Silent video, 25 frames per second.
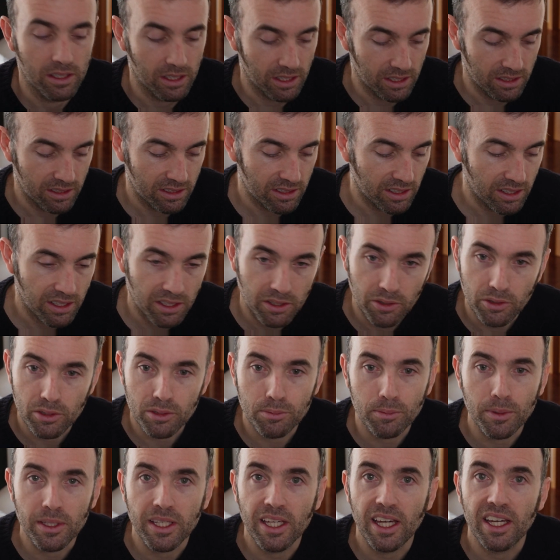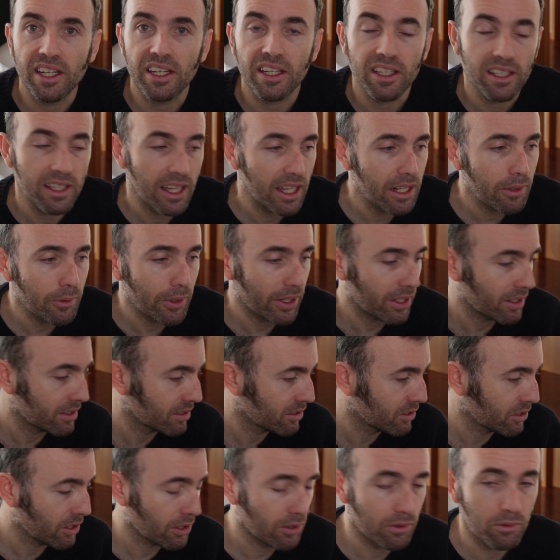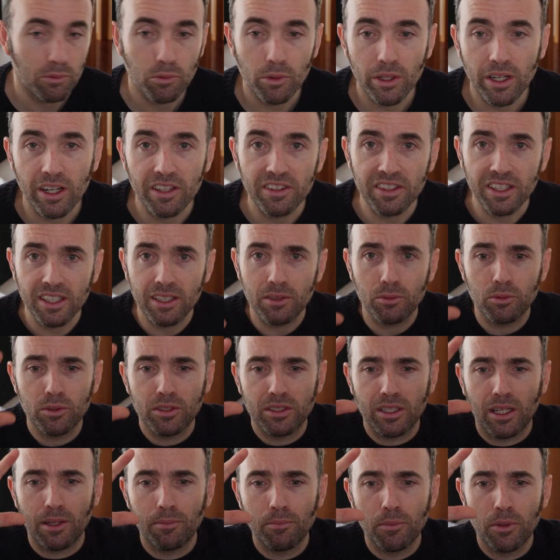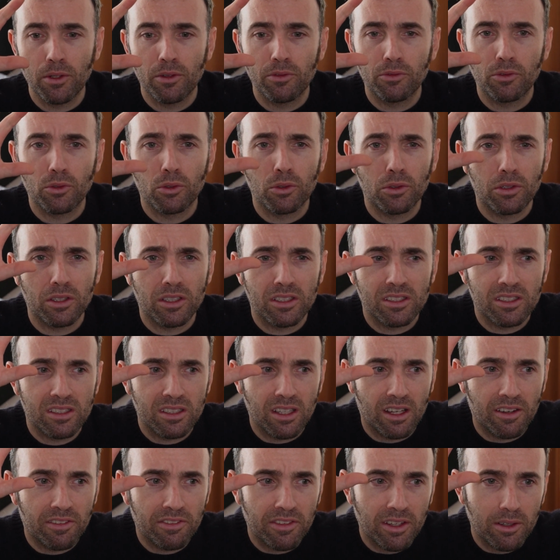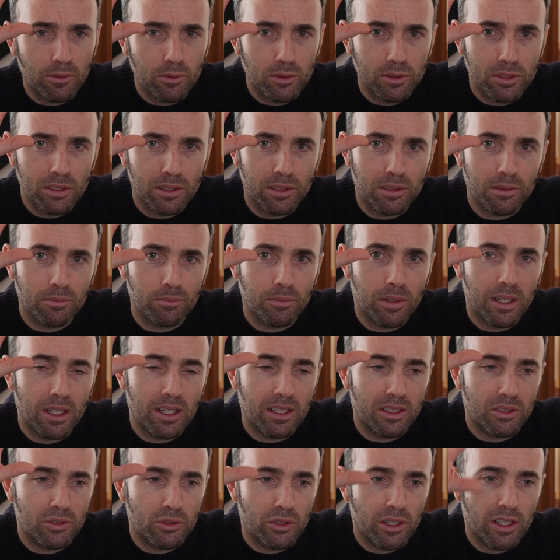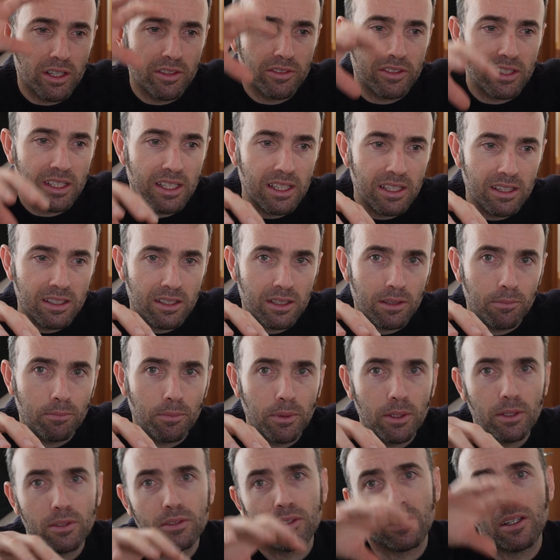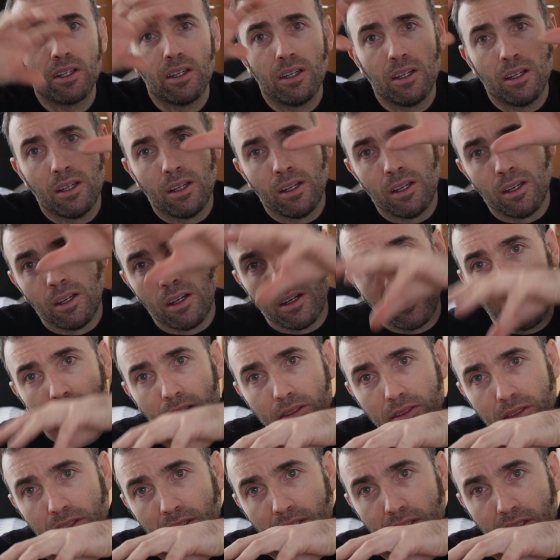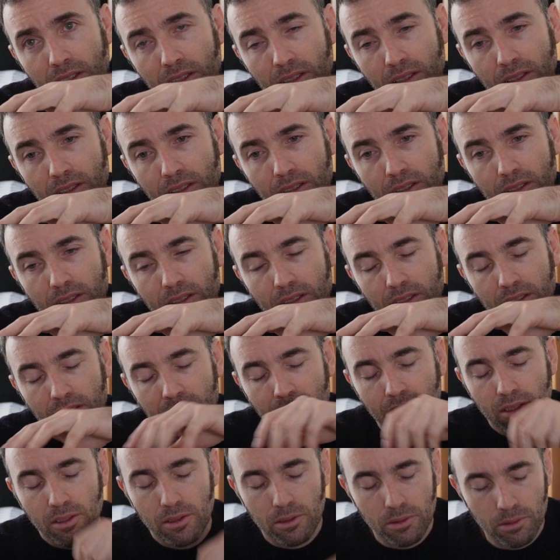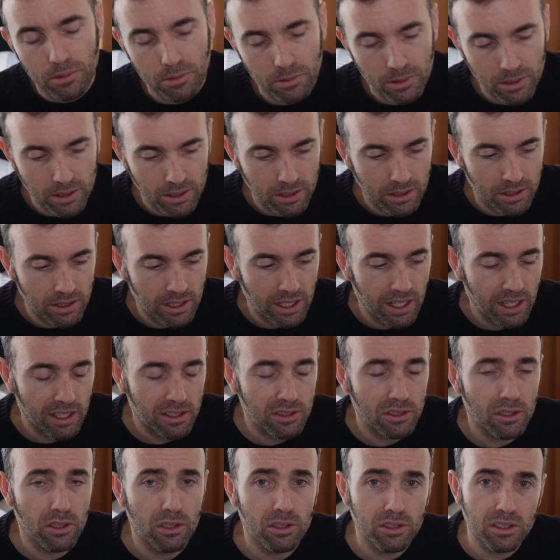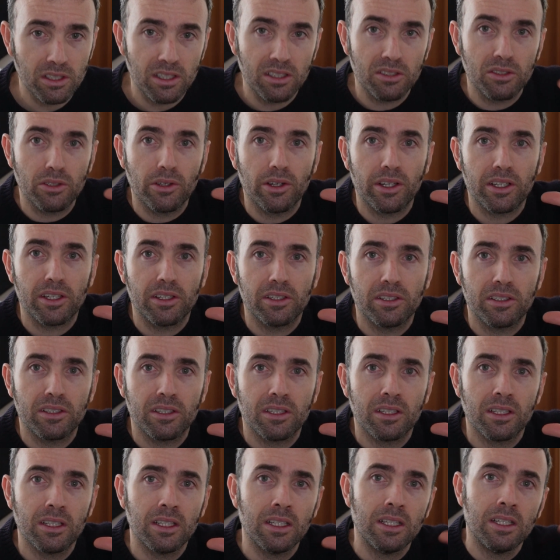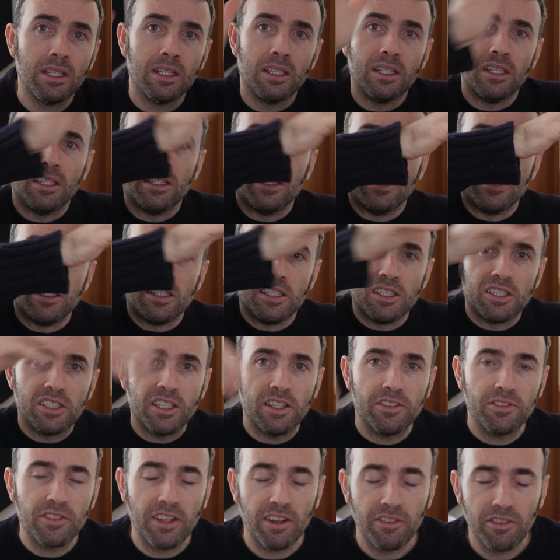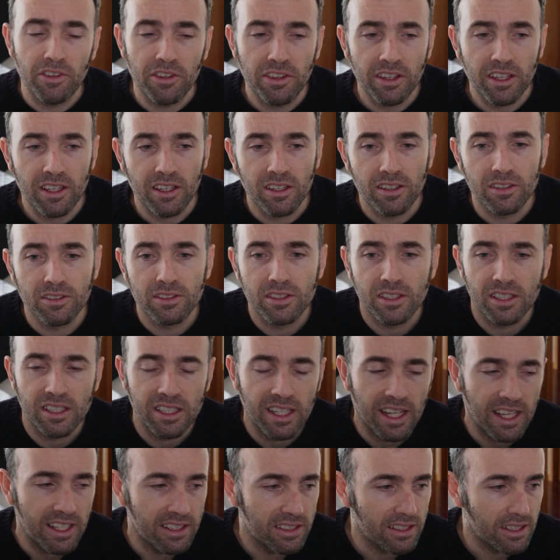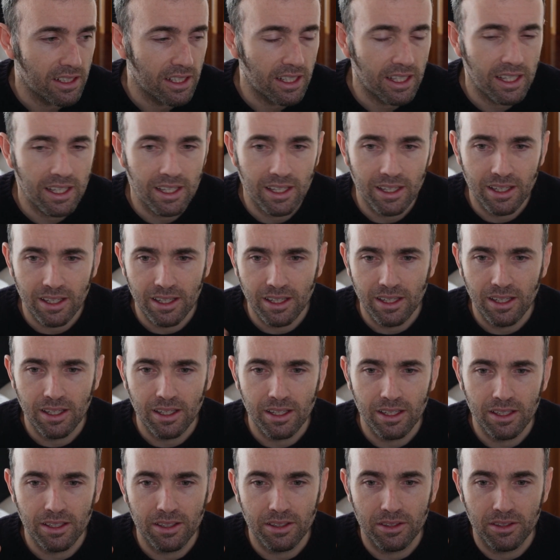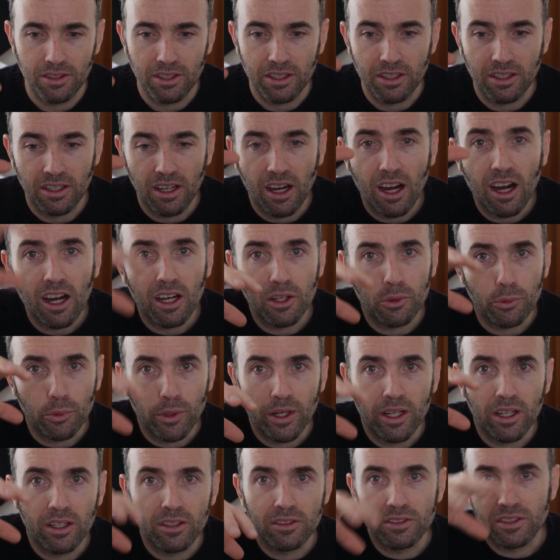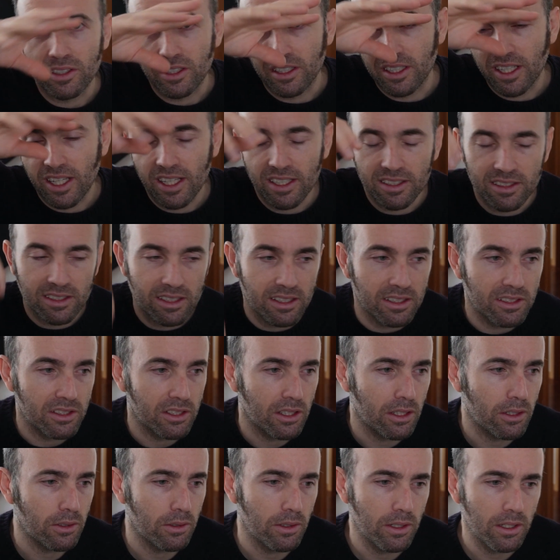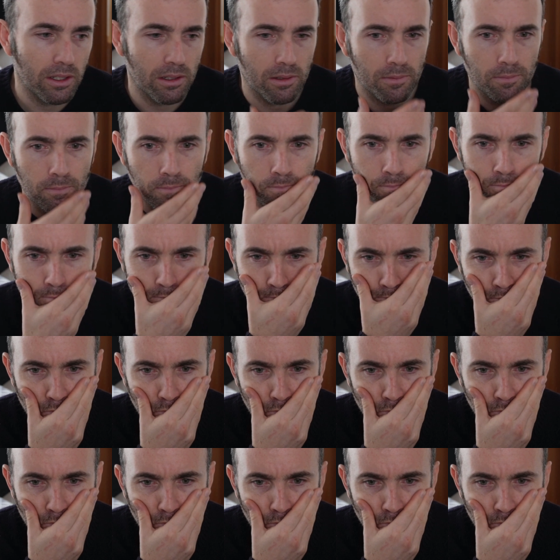inside a USB caddy. Anyway, so what I did was I moved all the stuff that was on my drives in the computer onto the new Exos, so I could shift everything onto the NAS, the hardware onto the NAS. So